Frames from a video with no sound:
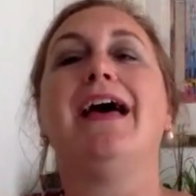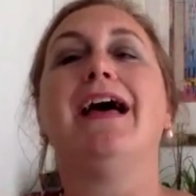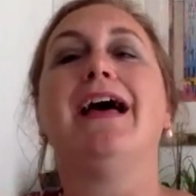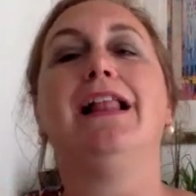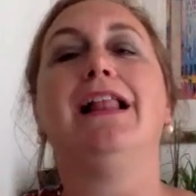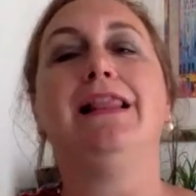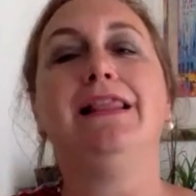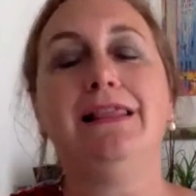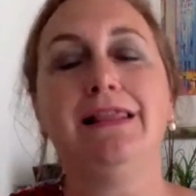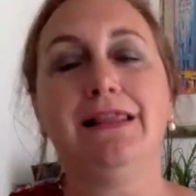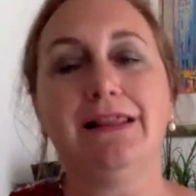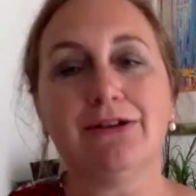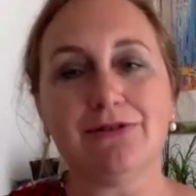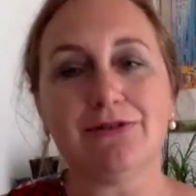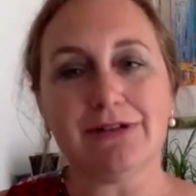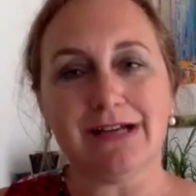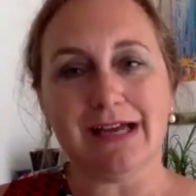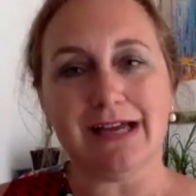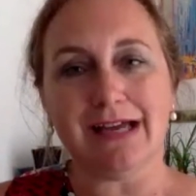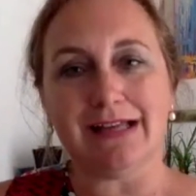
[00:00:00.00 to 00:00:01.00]

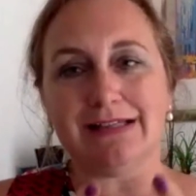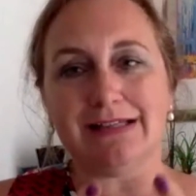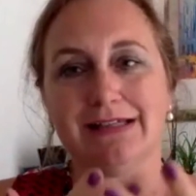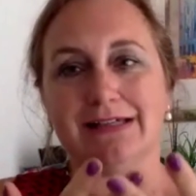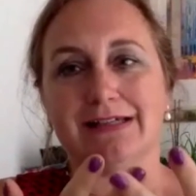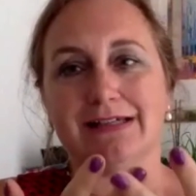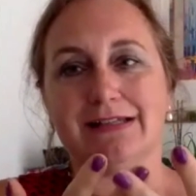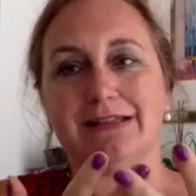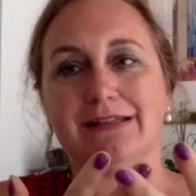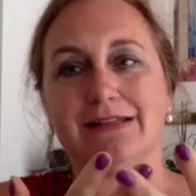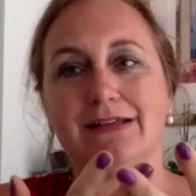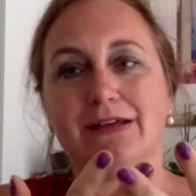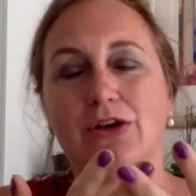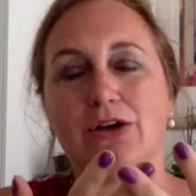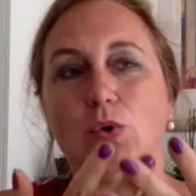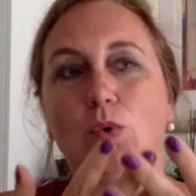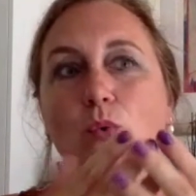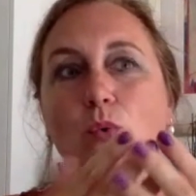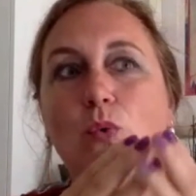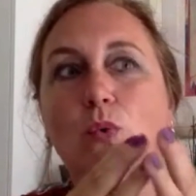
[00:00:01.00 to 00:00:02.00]
Look at it.
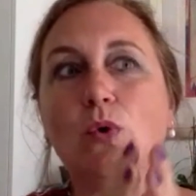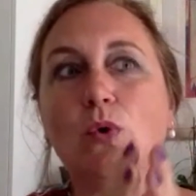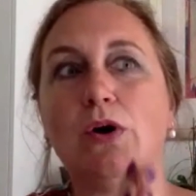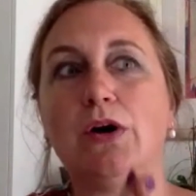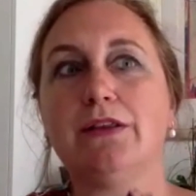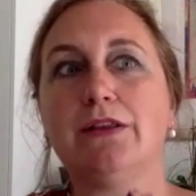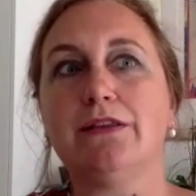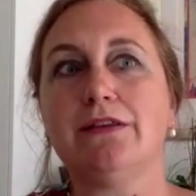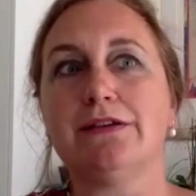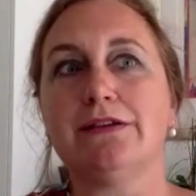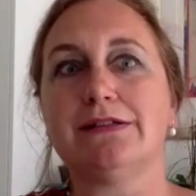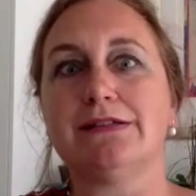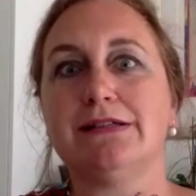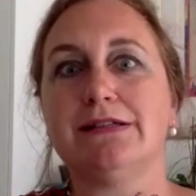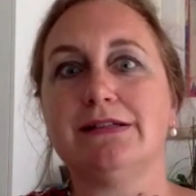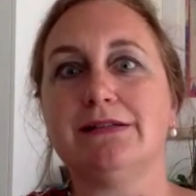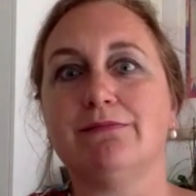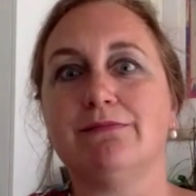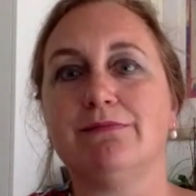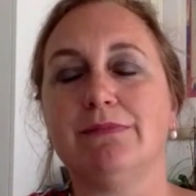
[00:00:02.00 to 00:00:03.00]
What does
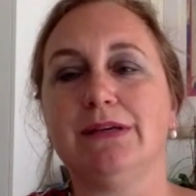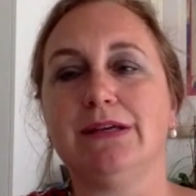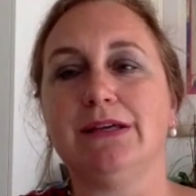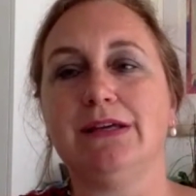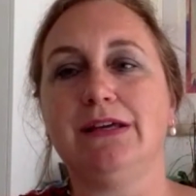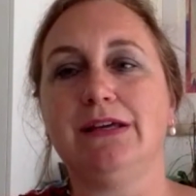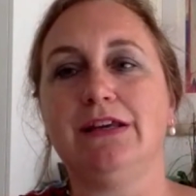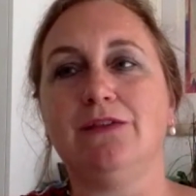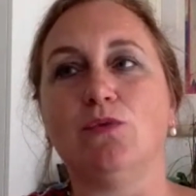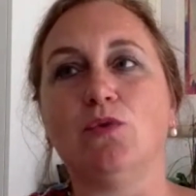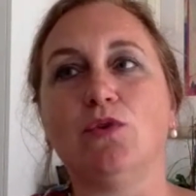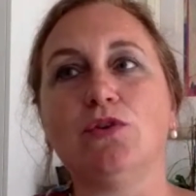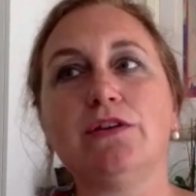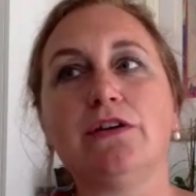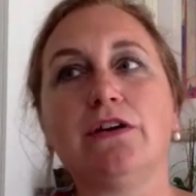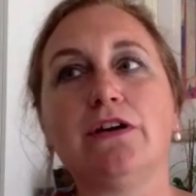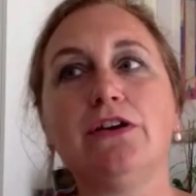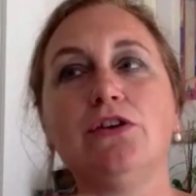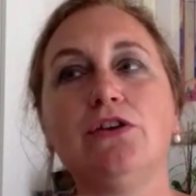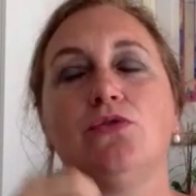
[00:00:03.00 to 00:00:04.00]
it mean? What
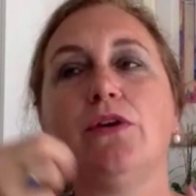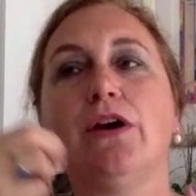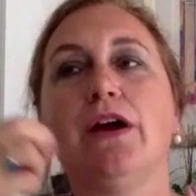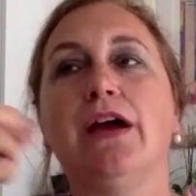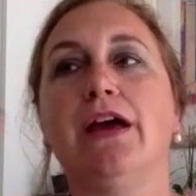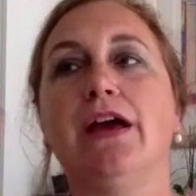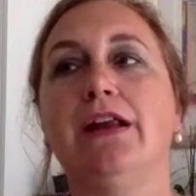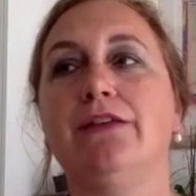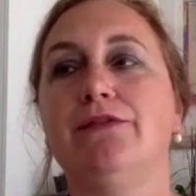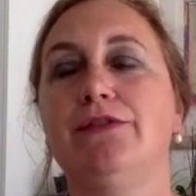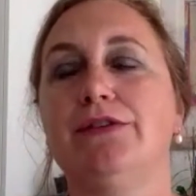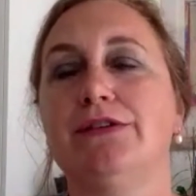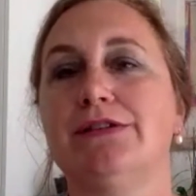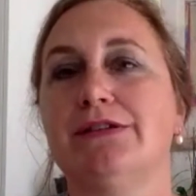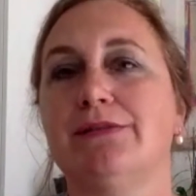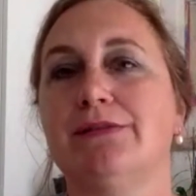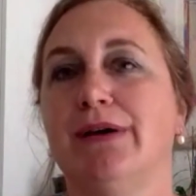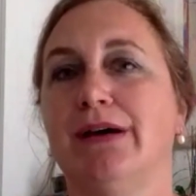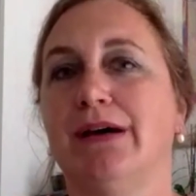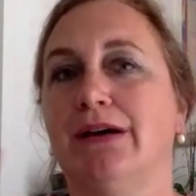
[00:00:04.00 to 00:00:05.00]
are you envious
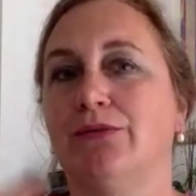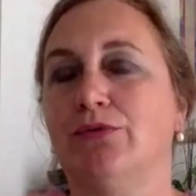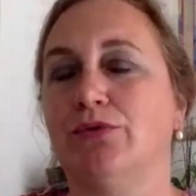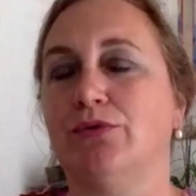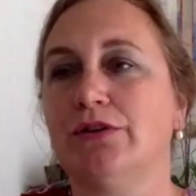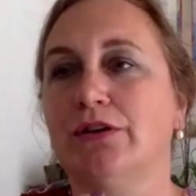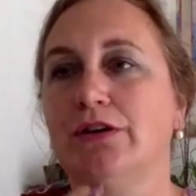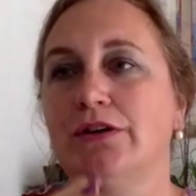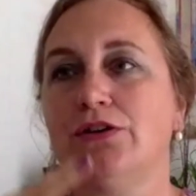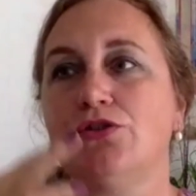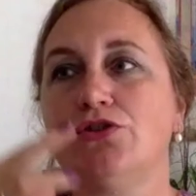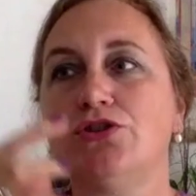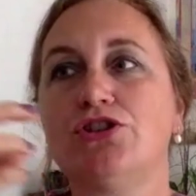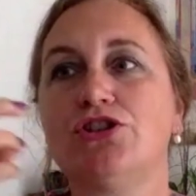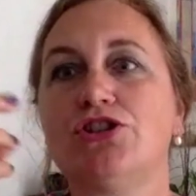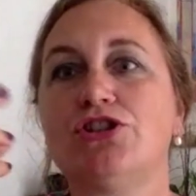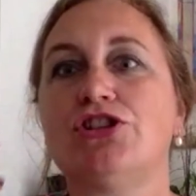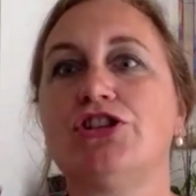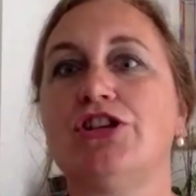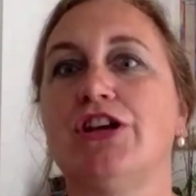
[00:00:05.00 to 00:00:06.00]
about? What are you
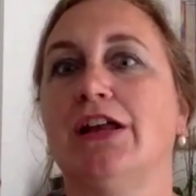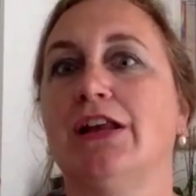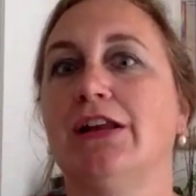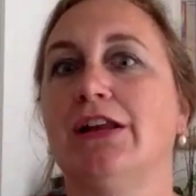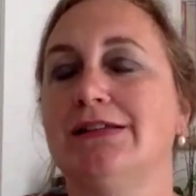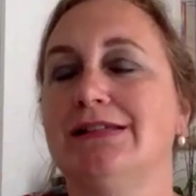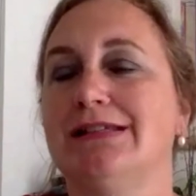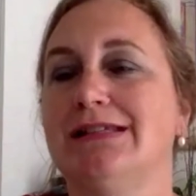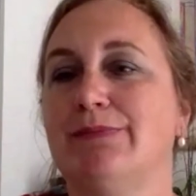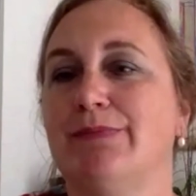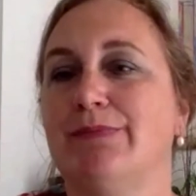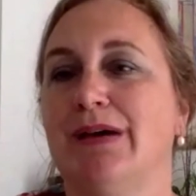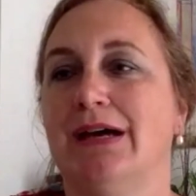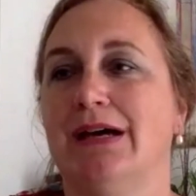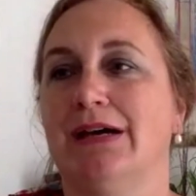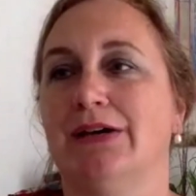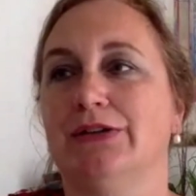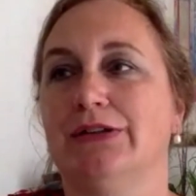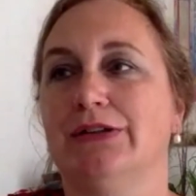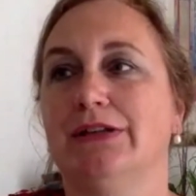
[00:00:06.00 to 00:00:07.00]
jealous
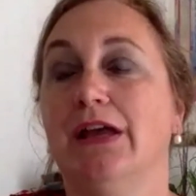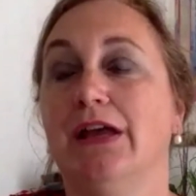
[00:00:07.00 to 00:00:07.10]
about?